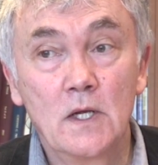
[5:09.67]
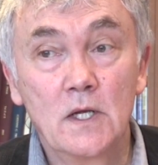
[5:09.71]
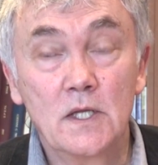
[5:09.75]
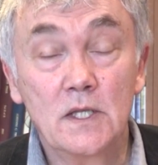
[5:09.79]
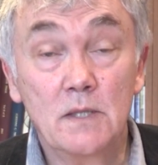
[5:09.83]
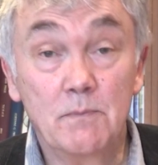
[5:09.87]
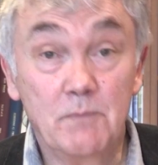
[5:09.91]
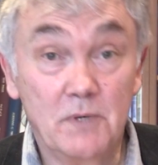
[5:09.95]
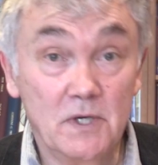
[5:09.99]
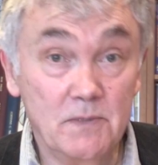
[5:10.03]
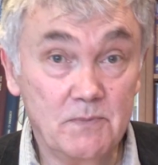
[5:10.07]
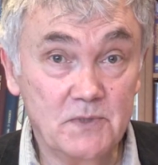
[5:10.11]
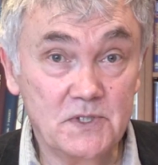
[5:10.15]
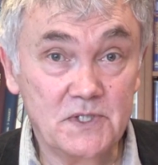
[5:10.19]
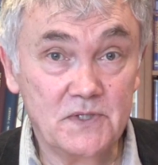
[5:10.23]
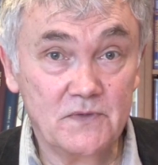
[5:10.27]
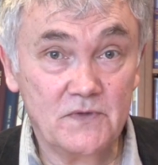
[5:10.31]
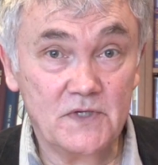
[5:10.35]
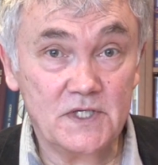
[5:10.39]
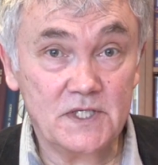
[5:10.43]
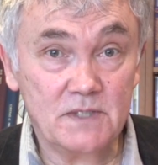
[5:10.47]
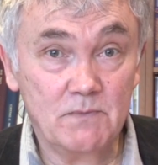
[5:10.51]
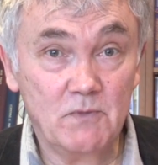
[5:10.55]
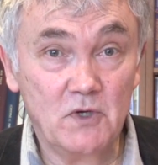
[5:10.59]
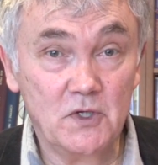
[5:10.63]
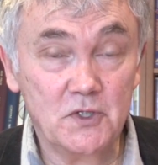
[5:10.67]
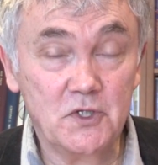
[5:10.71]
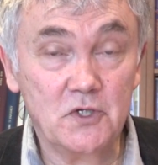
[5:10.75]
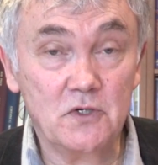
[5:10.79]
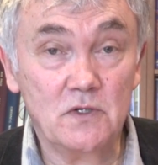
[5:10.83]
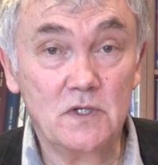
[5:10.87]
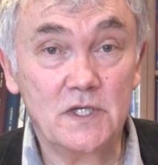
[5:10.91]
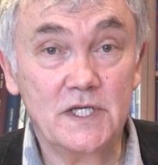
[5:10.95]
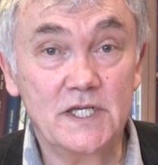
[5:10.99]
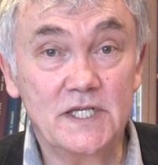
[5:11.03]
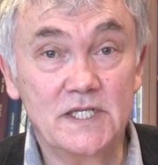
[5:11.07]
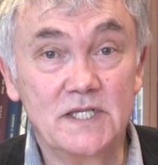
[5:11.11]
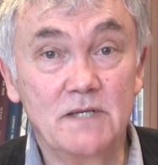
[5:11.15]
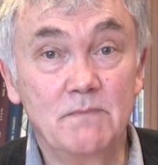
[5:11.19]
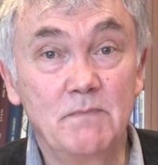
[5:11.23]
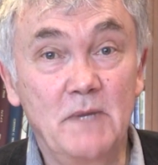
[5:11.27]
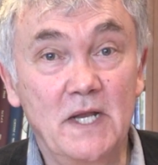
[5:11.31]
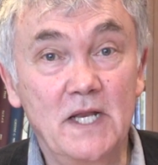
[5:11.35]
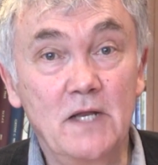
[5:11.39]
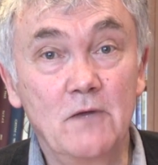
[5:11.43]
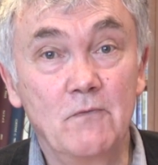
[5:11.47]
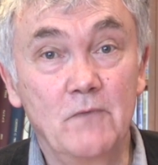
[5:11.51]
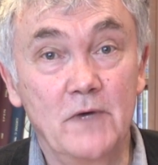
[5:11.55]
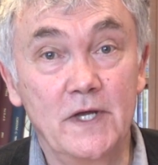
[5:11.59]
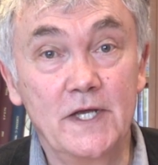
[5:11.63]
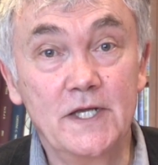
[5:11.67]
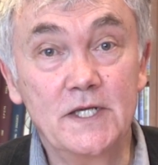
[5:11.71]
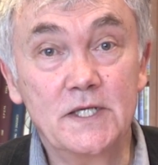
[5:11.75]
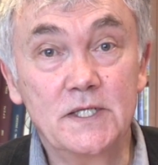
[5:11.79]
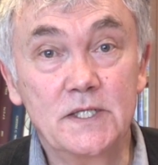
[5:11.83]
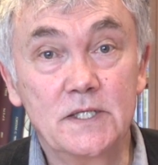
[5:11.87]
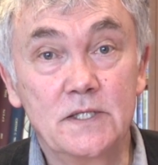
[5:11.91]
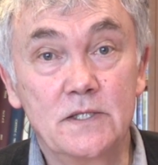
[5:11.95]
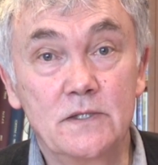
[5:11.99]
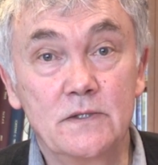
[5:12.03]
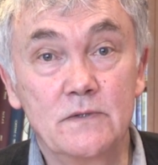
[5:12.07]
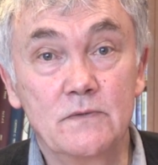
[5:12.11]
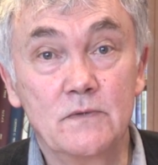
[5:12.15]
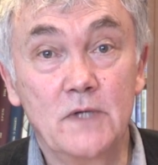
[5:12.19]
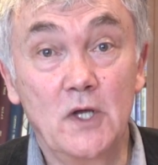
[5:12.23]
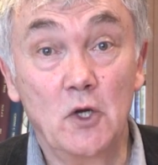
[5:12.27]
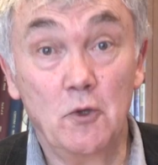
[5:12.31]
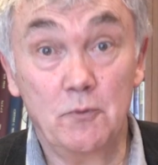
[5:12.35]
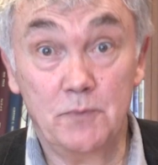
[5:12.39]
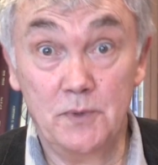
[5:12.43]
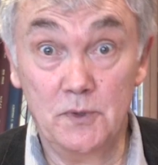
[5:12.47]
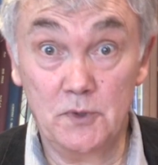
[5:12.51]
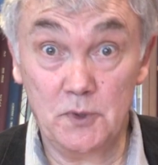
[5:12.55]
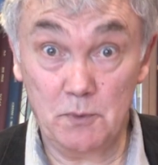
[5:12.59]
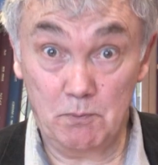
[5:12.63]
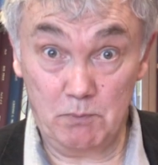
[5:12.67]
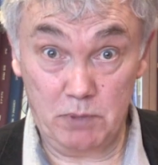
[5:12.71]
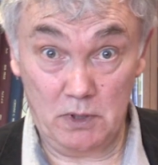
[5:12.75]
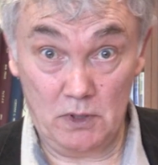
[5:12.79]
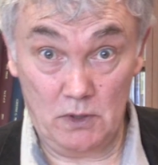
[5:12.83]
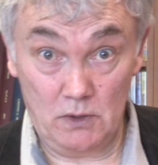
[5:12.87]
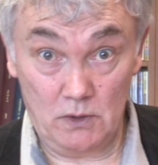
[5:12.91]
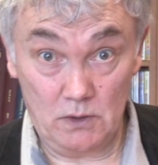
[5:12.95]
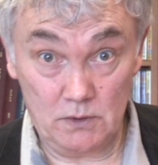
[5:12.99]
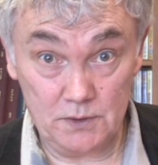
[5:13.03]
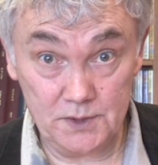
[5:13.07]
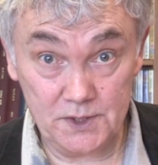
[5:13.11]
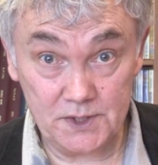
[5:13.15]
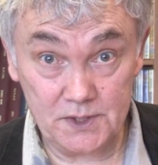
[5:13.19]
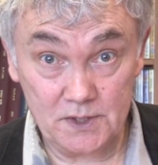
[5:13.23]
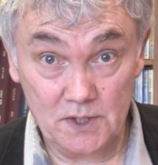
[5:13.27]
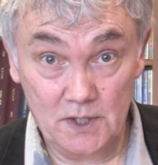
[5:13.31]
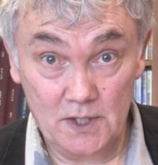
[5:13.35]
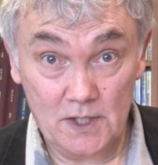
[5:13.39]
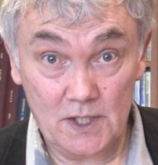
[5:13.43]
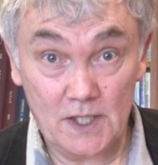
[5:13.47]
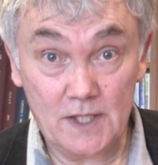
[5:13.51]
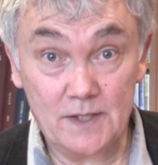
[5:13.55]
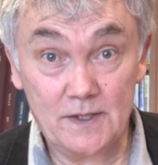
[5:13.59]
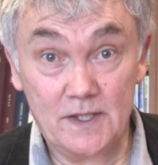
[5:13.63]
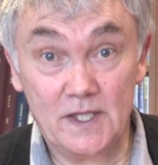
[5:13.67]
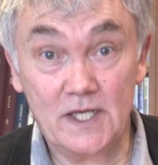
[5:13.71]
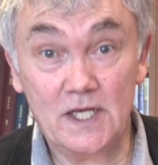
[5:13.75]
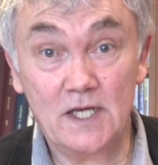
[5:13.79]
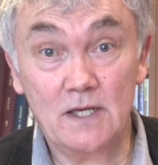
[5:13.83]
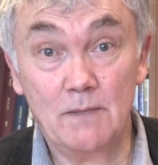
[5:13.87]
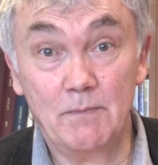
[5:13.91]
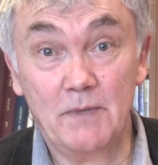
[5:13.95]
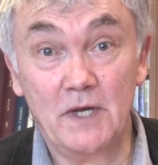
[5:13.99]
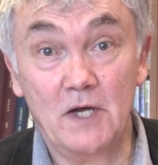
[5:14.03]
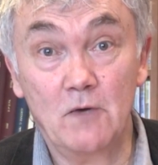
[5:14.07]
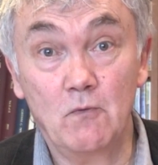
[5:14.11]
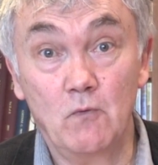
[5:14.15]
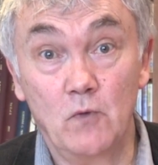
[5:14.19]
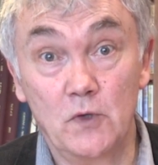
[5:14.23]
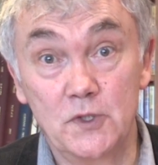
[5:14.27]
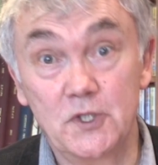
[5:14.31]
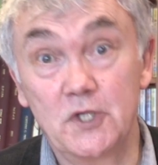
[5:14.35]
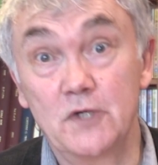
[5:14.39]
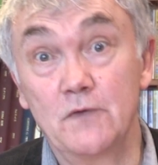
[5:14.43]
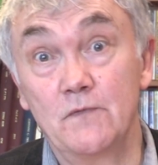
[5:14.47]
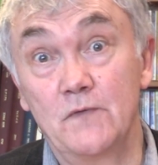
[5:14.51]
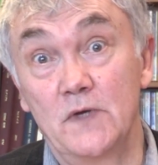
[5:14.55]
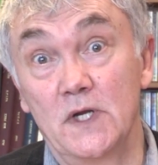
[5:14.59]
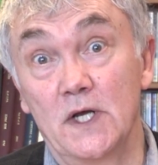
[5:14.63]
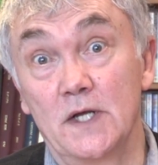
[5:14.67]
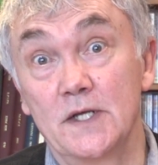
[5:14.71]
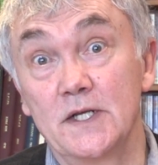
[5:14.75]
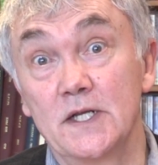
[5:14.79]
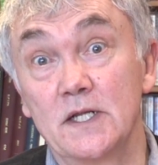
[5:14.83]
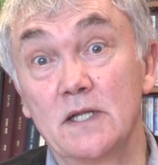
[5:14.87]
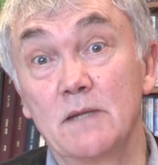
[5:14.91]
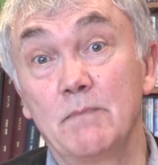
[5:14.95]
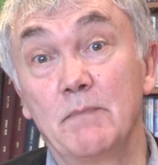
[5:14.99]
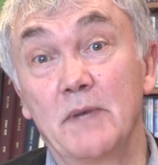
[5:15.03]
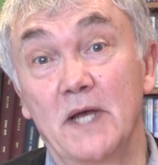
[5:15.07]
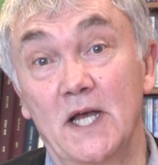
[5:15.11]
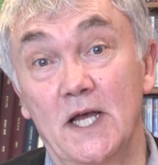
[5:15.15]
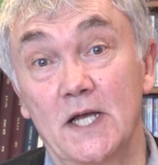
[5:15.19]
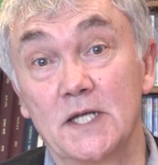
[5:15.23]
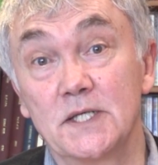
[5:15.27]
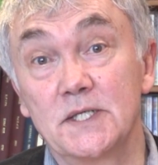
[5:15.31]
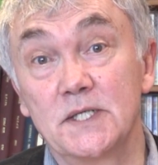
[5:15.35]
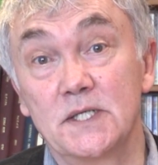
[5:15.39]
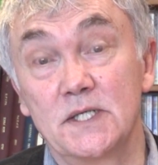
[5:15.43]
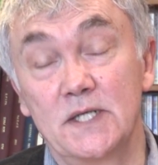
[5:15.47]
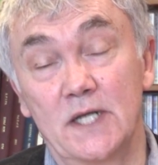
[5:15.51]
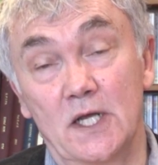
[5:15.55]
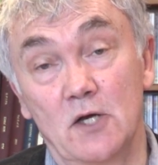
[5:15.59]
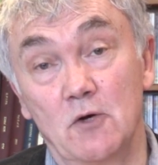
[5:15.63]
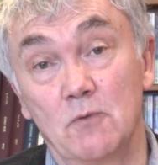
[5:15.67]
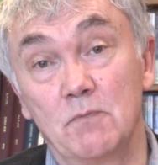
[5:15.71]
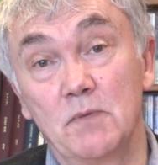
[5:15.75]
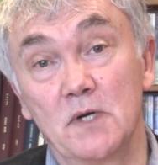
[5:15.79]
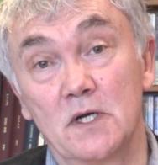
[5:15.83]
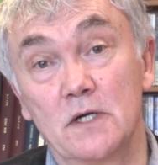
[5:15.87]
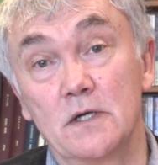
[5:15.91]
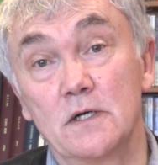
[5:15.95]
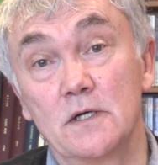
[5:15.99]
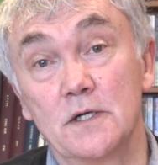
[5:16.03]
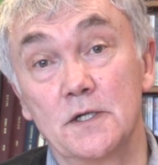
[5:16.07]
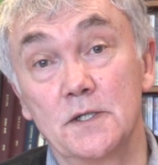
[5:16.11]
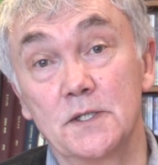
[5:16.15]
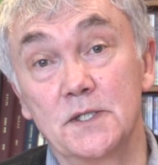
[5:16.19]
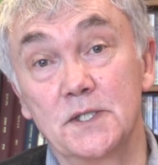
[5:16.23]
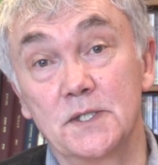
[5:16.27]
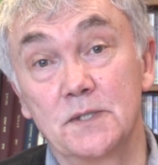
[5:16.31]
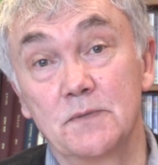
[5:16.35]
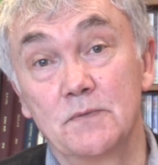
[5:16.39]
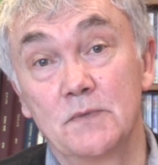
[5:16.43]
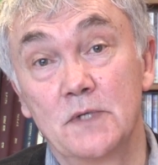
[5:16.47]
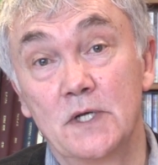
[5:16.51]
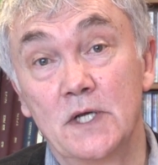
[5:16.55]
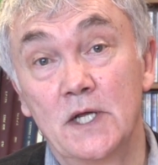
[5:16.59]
The purpose of this module is in many ways to help you to pause and think about what you've done in the past to help learners.